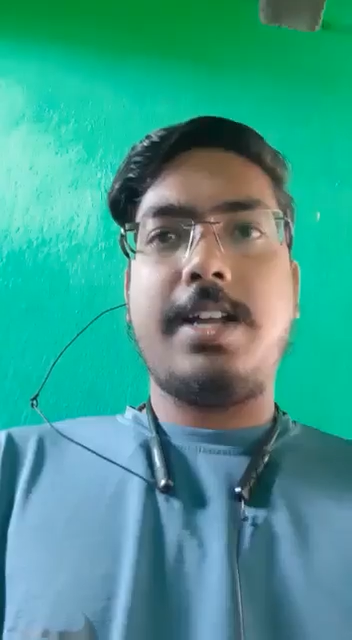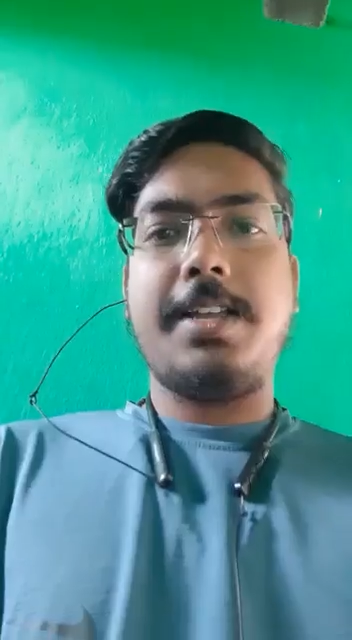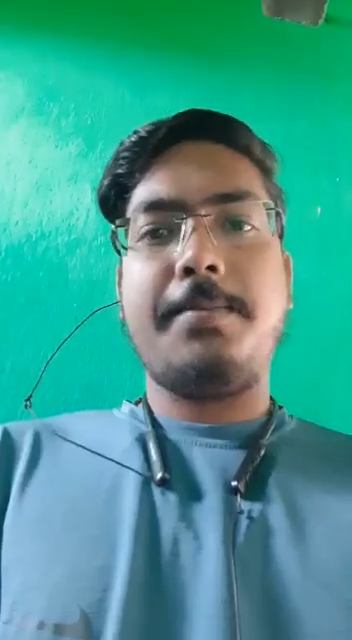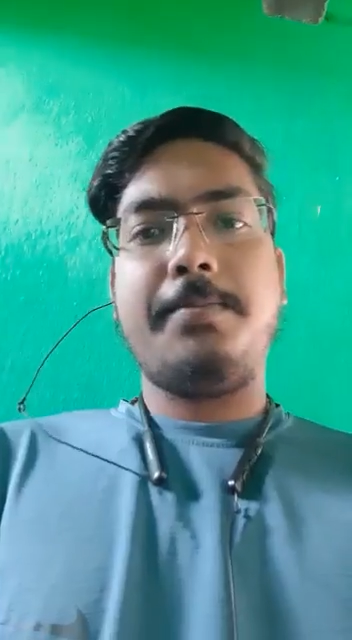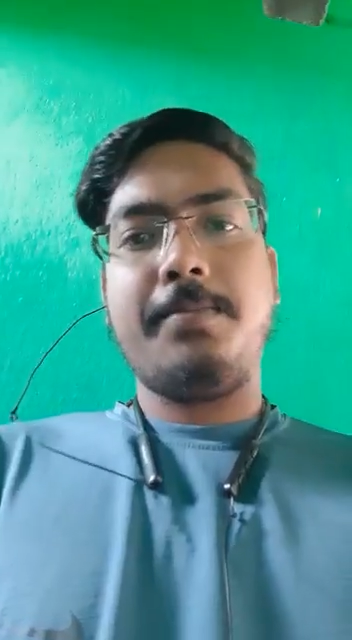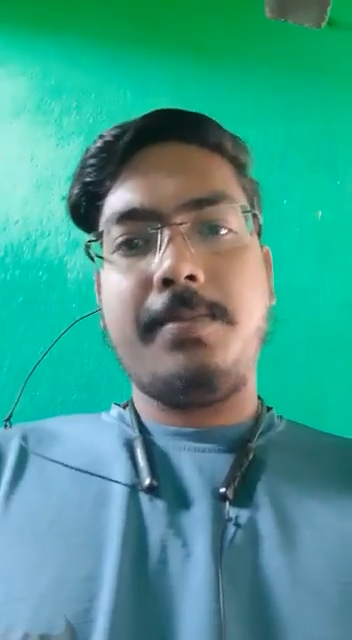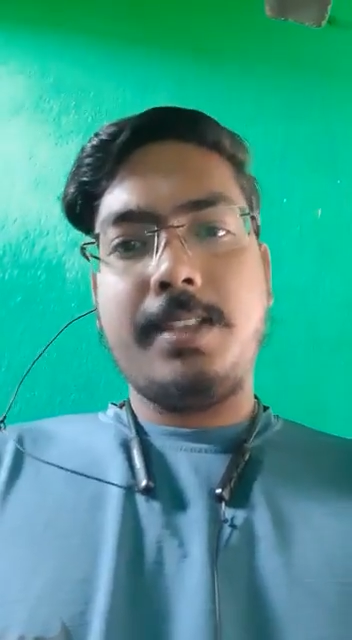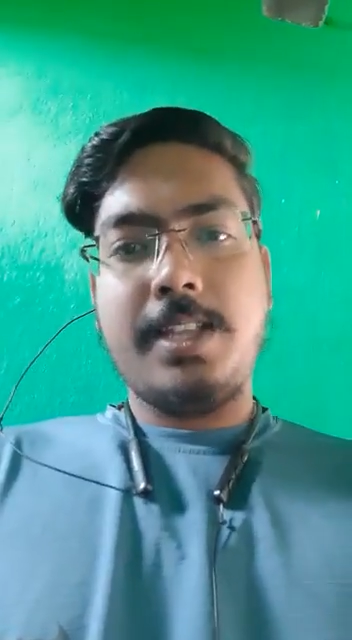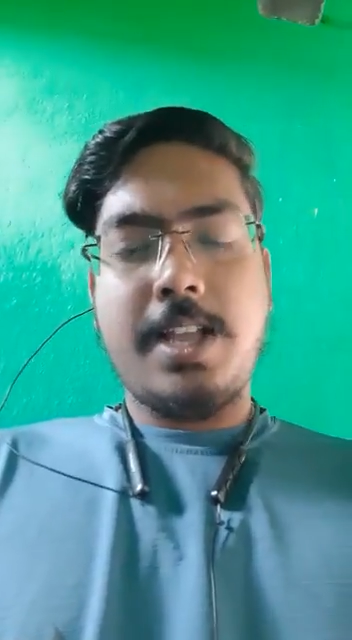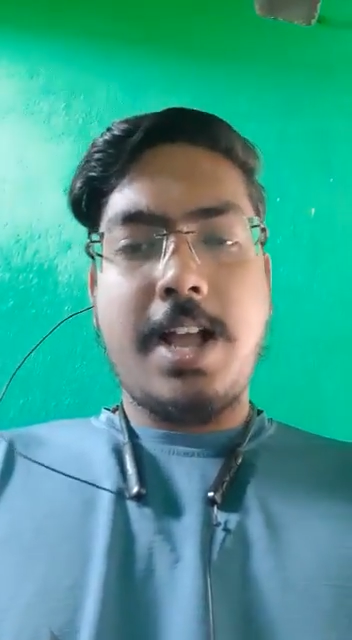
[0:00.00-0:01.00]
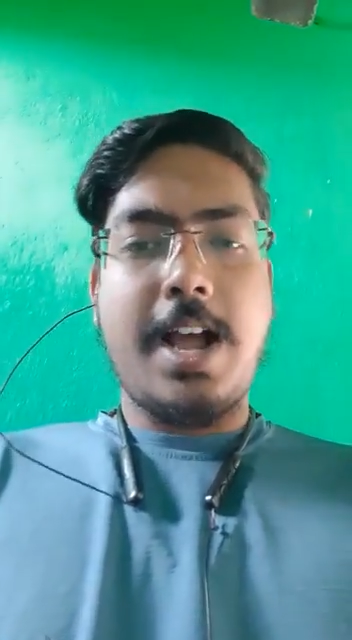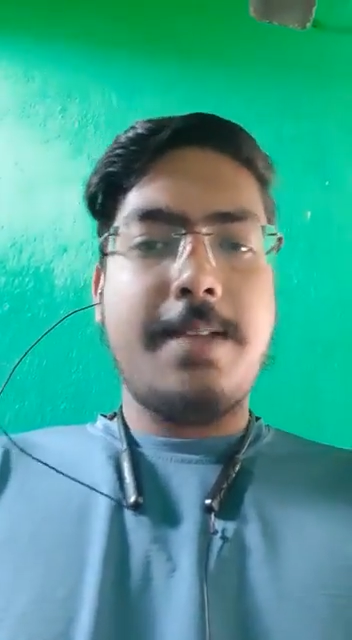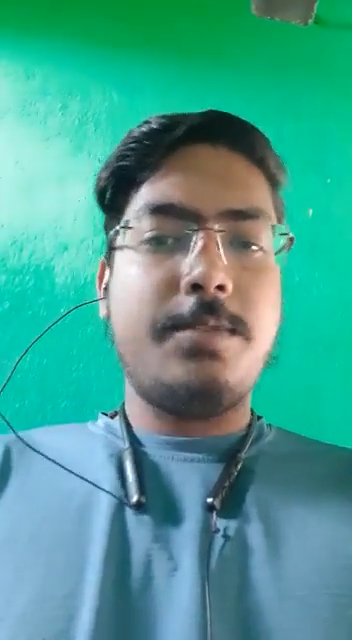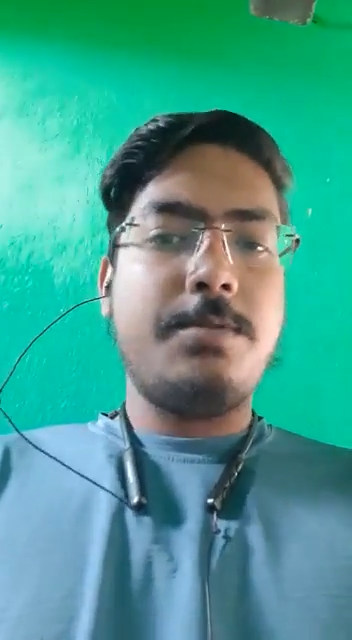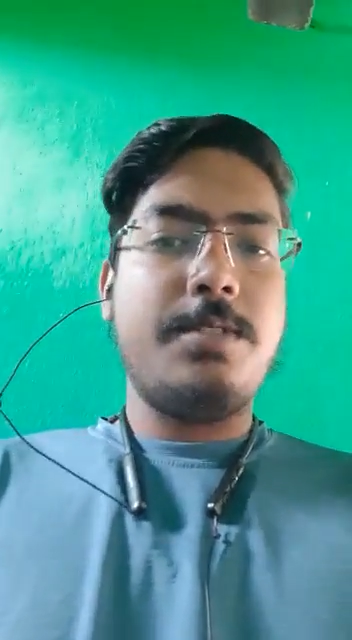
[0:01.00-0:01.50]
Hi, I
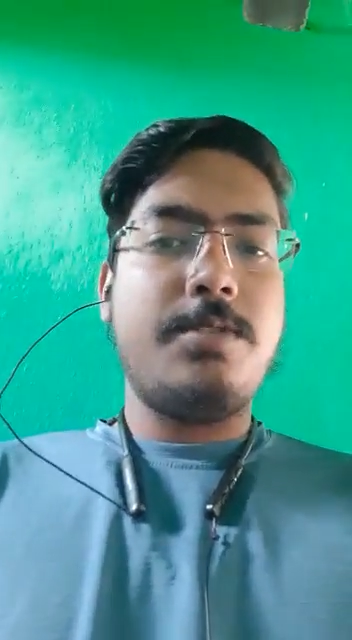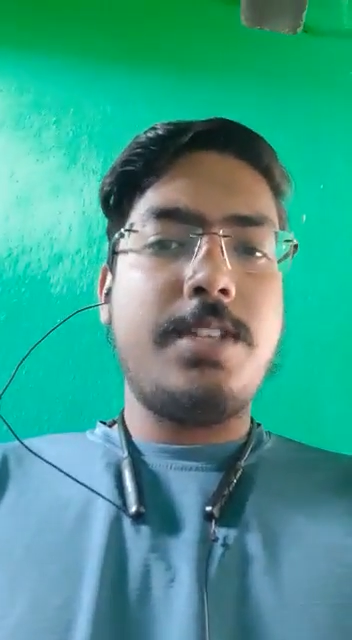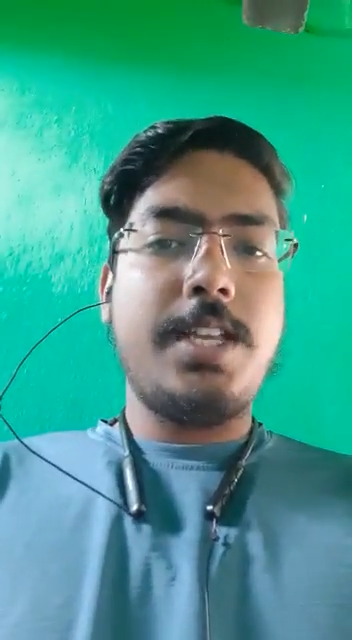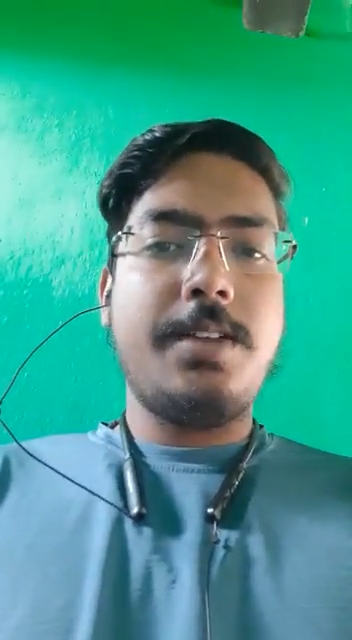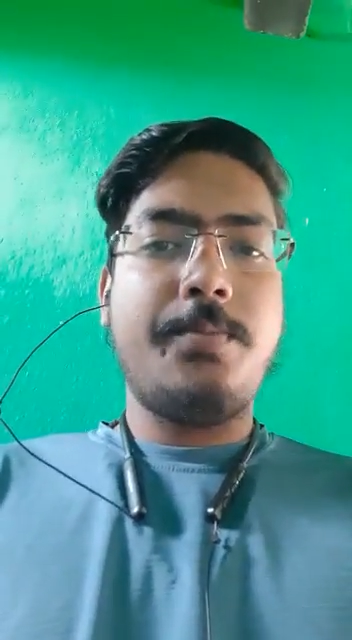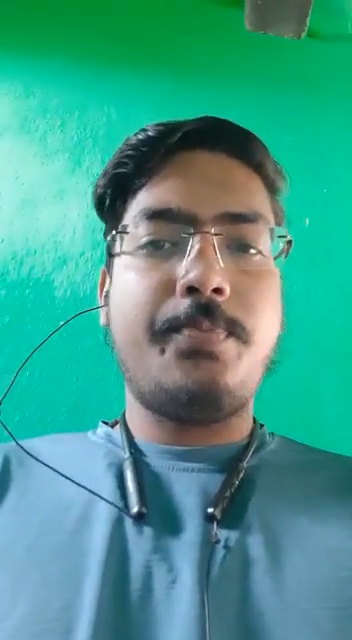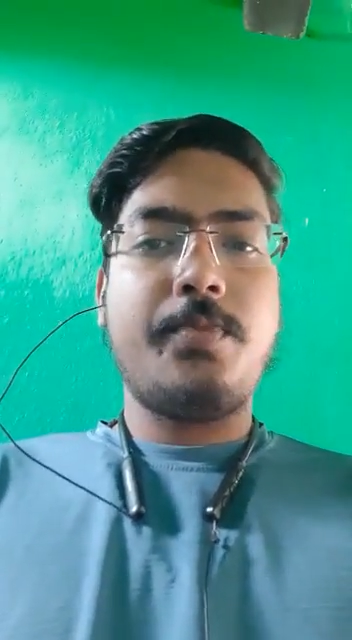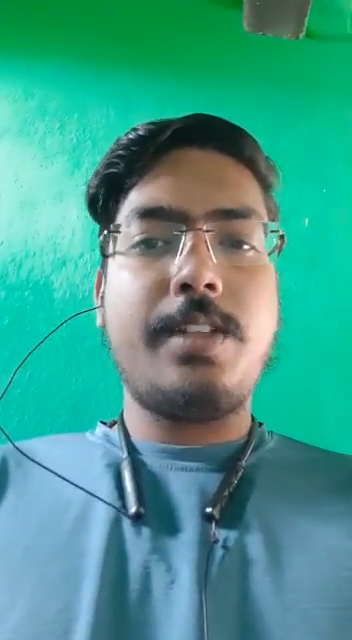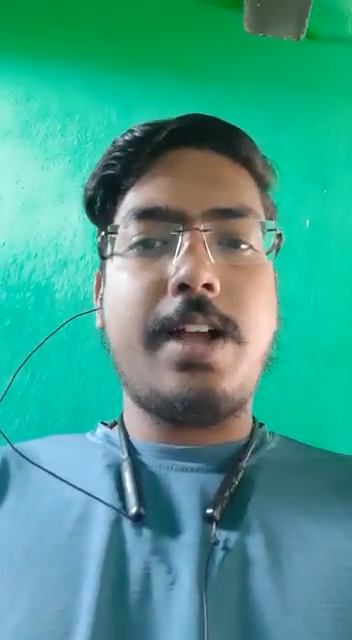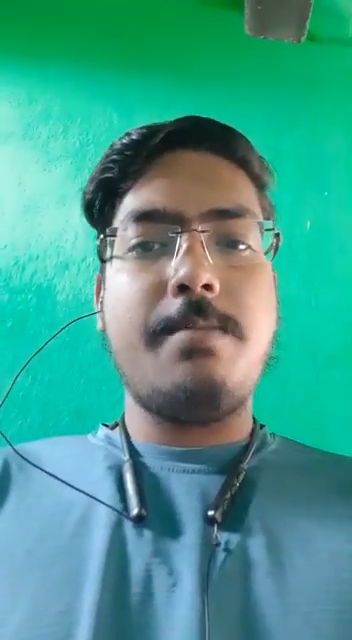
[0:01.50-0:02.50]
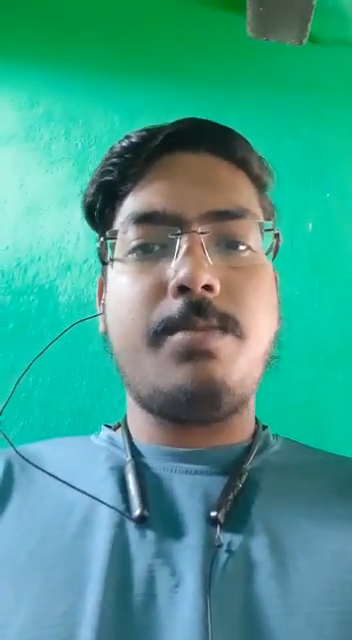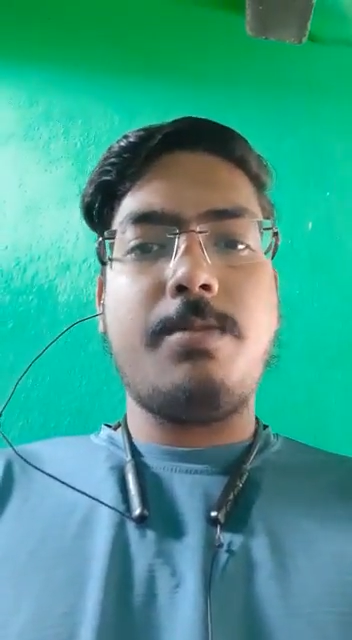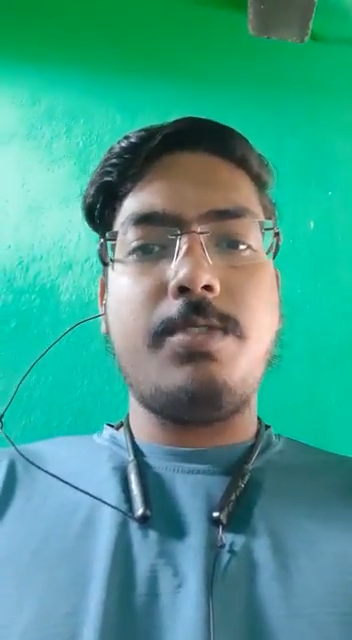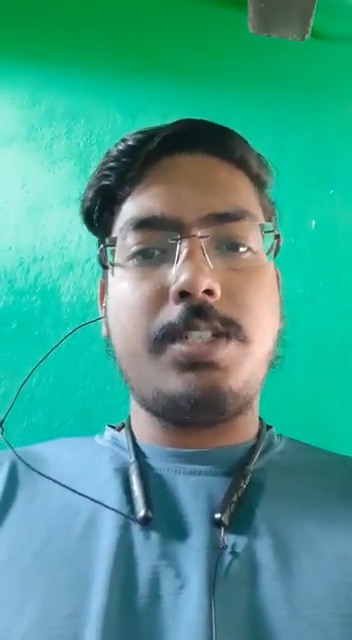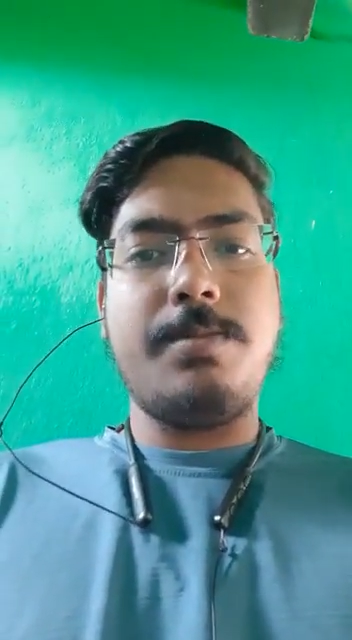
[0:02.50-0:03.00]
am Subhendu. I am
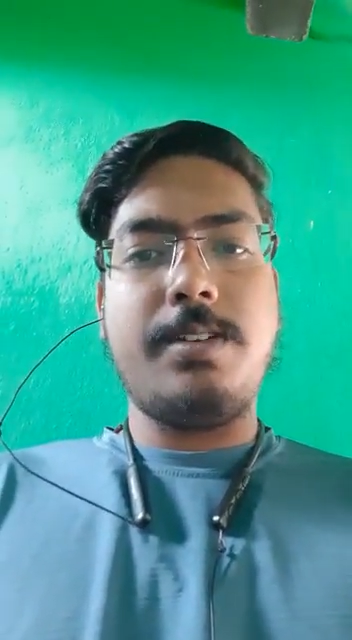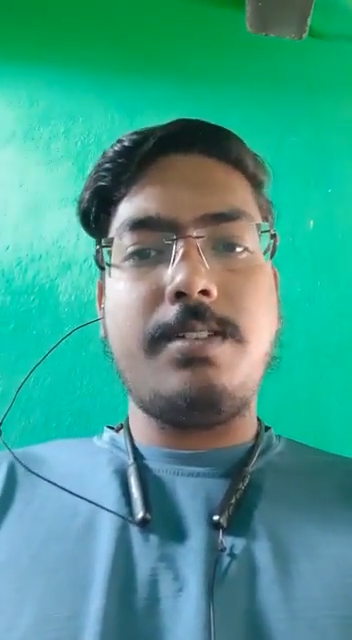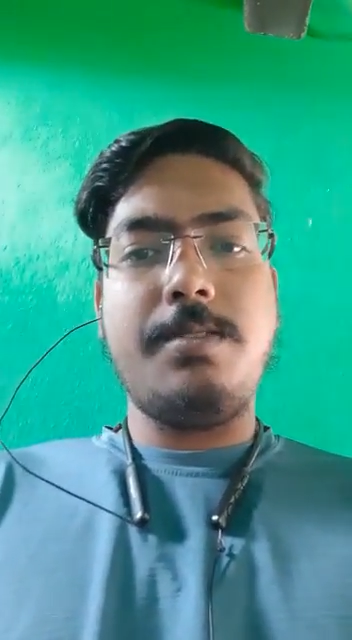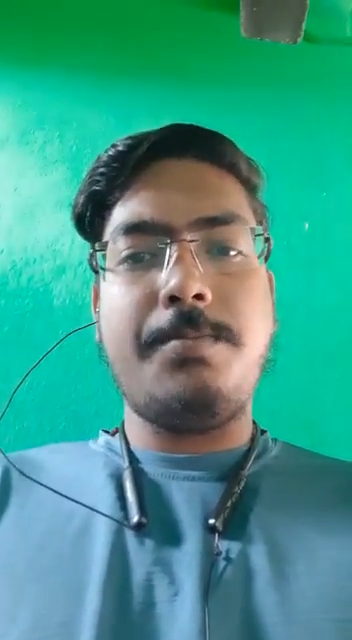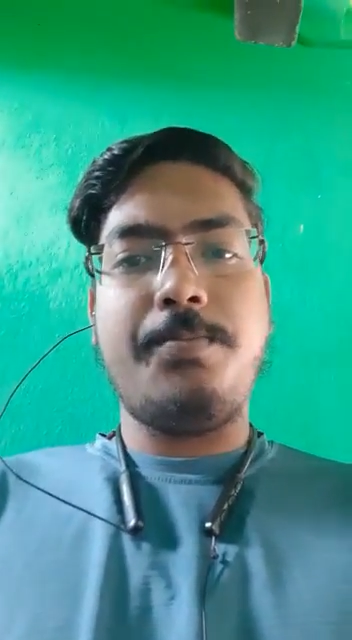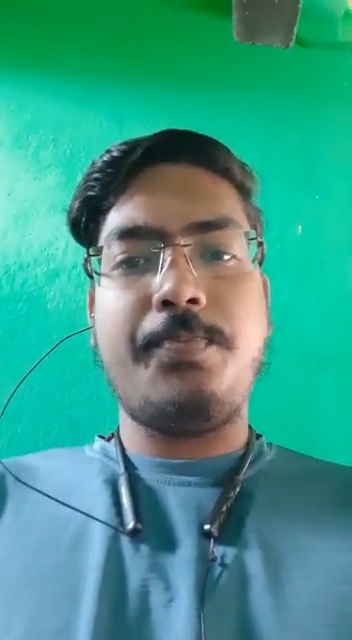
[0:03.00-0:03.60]
from West Bengal.